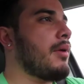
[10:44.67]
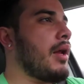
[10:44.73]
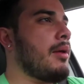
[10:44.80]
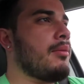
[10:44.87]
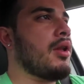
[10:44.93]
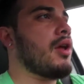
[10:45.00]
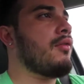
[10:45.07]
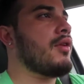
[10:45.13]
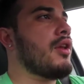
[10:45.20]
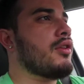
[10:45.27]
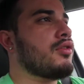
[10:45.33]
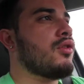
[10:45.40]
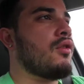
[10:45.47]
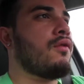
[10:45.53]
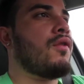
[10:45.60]
but I'm loving it
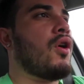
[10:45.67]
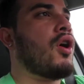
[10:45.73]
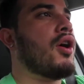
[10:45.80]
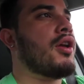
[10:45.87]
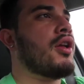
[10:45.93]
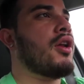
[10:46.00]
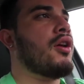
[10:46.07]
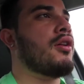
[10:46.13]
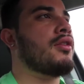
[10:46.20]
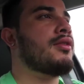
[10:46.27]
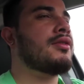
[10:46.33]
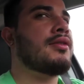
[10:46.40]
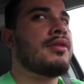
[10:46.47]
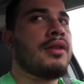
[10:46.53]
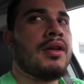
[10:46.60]
so far. You
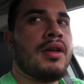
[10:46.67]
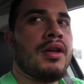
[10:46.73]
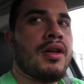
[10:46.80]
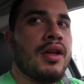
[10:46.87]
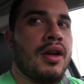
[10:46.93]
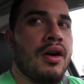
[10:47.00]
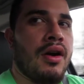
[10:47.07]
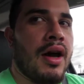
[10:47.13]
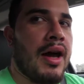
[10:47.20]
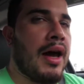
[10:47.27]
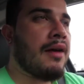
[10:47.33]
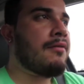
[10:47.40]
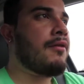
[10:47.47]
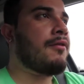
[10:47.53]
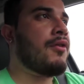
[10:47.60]
know,
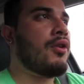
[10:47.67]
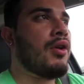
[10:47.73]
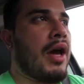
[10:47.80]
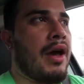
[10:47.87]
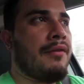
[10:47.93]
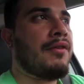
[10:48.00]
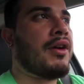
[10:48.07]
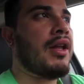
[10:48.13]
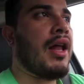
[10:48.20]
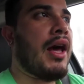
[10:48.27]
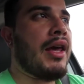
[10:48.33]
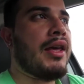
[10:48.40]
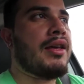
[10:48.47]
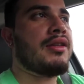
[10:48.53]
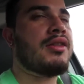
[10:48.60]
I have
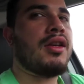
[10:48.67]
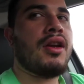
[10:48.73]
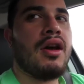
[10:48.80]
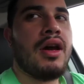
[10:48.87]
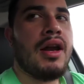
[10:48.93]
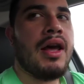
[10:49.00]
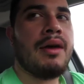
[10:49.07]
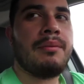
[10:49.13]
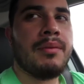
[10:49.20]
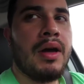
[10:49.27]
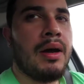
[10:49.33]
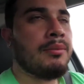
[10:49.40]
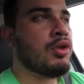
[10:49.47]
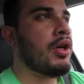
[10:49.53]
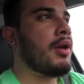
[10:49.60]
clients, you know, and
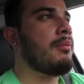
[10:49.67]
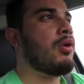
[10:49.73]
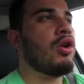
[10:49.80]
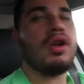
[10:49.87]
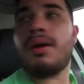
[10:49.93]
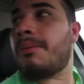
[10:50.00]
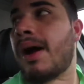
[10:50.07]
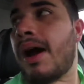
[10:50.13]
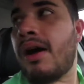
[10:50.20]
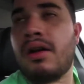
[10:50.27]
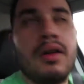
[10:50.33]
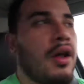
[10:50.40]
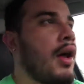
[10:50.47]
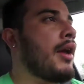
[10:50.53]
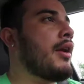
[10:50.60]
I'm trying to build up my
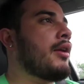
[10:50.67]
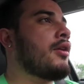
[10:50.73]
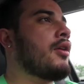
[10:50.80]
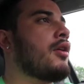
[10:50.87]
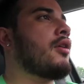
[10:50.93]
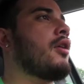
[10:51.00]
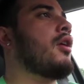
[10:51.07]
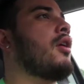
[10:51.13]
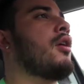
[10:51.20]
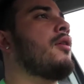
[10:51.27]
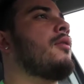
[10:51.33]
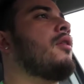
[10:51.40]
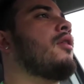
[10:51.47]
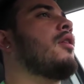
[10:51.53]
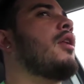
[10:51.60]
online
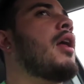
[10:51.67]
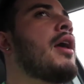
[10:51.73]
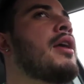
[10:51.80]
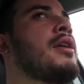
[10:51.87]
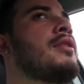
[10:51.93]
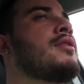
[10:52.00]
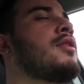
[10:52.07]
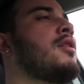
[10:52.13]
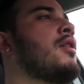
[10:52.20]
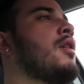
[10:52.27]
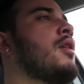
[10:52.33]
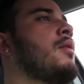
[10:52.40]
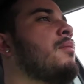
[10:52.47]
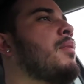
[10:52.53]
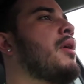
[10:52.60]
clients,
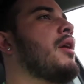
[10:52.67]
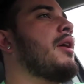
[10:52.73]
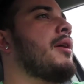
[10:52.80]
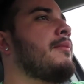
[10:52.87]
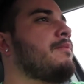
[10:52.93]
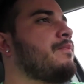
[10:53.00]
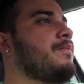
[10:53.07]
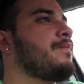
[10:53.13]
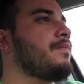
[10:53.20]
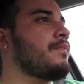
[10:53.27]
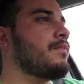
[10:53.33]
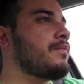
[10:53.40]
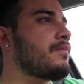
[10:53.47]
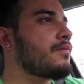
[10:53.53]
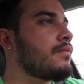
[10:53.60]
but
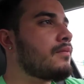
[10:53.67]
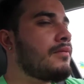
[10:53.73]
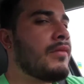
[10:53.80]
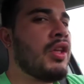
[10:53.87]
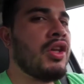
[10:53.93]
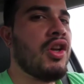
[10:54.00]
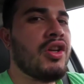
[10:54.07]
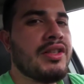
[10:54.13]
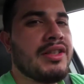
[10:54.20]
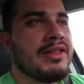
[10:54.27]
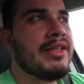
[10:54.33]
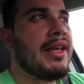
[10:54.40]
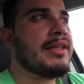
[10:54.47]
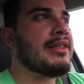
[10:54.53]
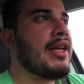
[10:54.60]
you know, it just
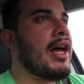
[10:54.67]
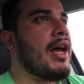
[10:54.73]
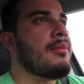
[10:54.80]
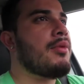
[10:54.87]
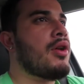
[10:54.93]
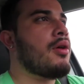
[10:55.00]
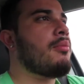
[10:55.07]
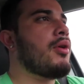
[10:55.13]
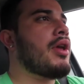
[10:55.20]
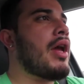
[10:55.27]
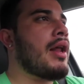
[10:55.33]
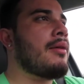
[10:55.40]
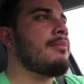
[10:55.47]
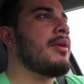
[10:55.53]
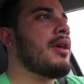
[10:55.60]
takes time, you know. But you
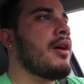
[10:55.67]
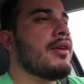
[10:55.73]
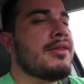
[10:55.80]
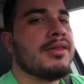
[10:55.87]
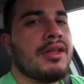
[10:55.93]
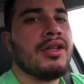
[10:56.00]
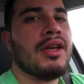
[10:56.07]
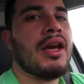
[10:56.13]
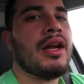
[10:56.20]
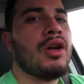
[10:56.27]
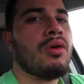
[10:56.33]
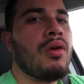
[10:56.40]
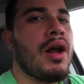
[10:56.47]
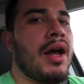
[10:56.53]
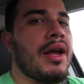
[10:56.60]
gotta be hustling, you gotta
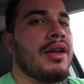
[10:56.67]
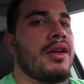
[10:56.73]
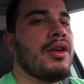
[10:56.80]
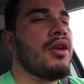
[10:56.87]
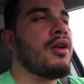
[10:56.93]
grind, you